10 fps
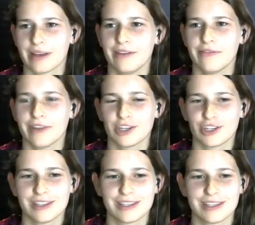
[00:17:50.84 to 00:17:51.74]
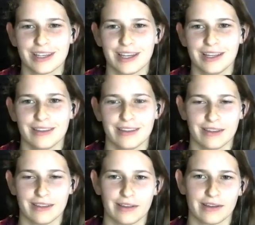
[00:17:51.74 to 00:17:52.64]
innovations in
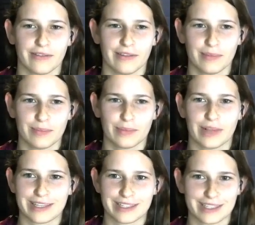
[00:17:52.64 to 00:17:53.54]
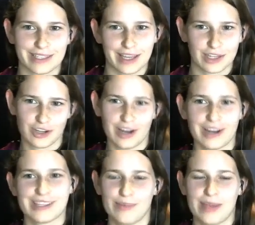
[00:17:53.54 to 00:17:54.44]
the plastics
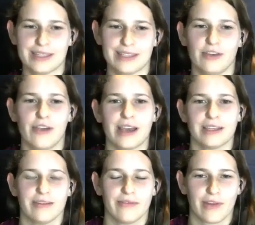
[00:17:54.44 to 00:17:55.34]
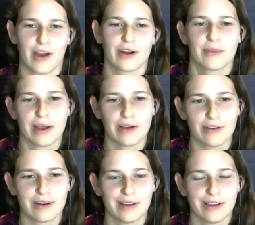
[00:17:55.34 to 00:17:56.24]
electronics space that you guys have heard
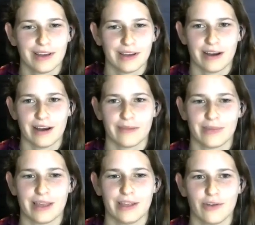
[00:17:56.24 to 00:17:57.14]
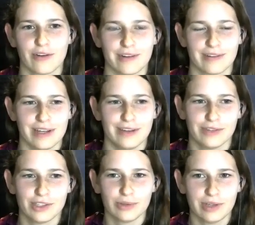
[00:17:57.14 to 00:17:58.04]
about in your
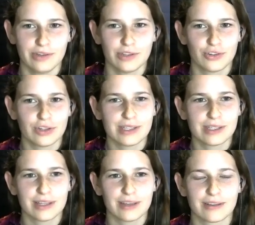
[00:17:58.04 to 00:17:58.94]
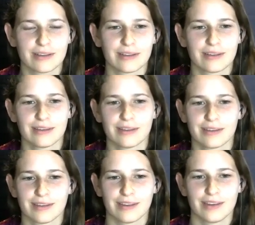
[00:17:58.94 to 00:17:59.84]
individual industries that
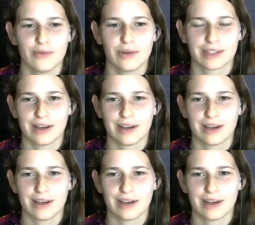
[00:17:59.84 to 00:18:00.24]
you want to